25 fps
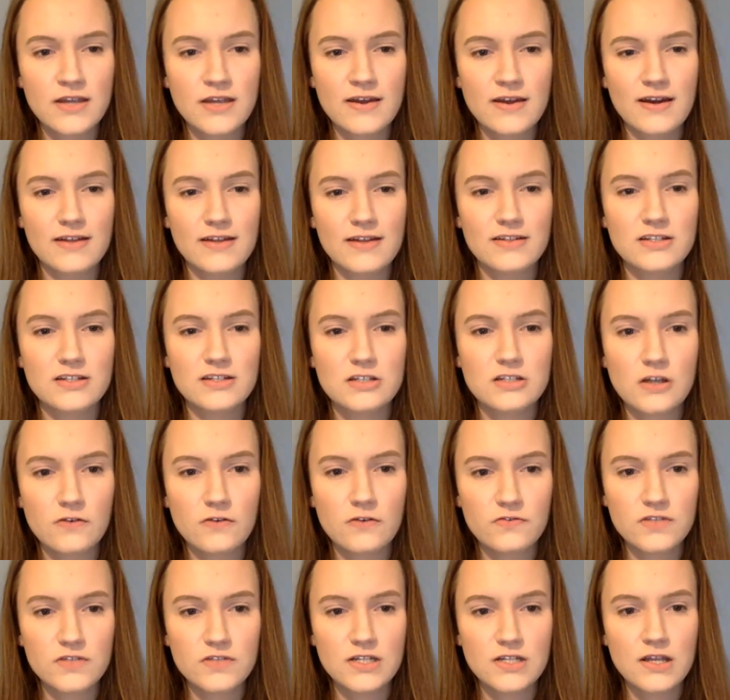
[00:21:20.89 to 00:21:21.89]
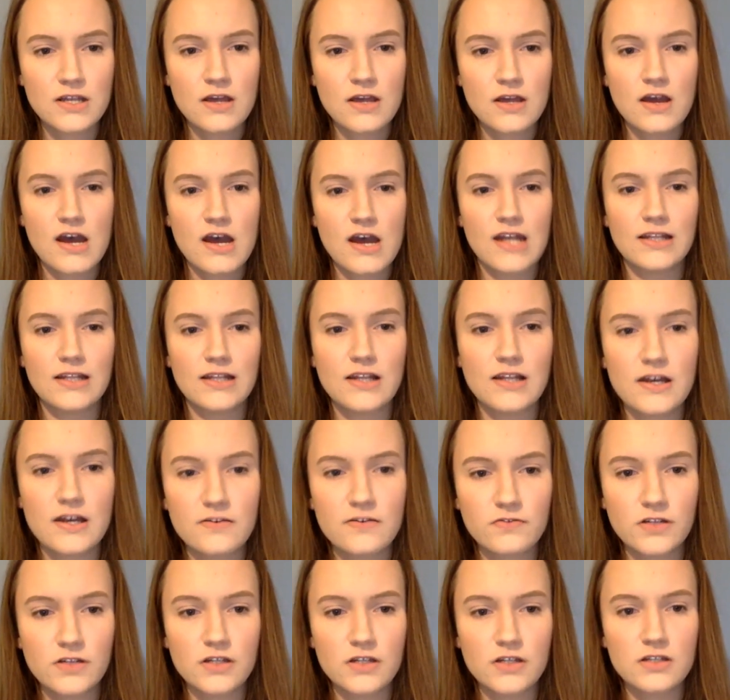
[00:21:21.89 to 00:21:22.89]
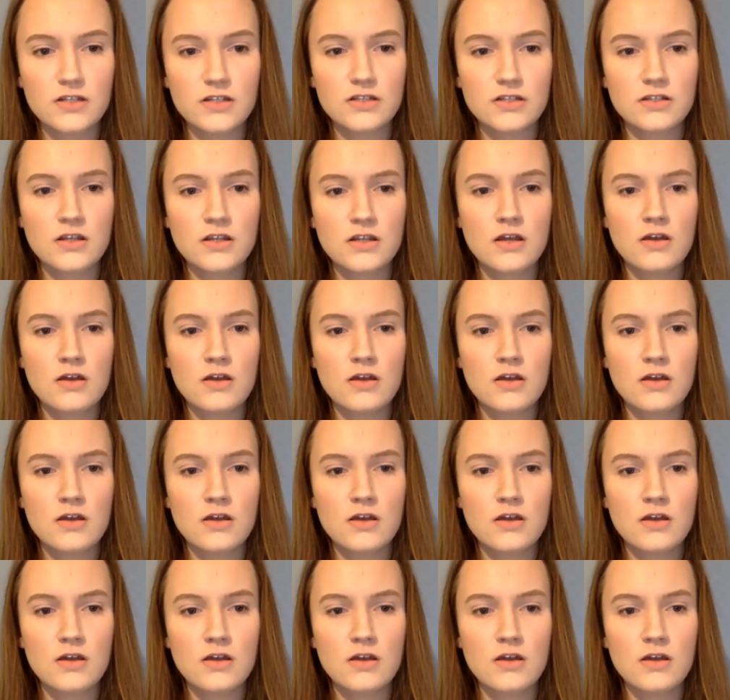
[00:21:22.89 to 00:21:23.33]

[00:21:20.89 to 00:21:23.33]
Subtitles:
and stuffed and lifeless.